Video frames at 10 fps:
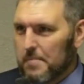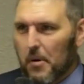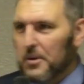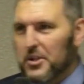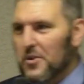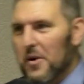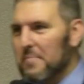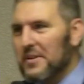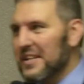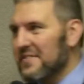But when you
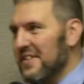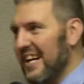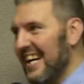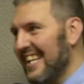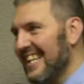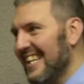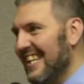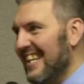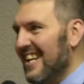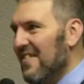don't believe that,
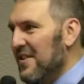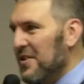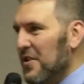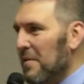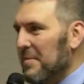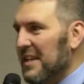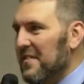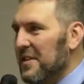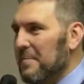when you don't believe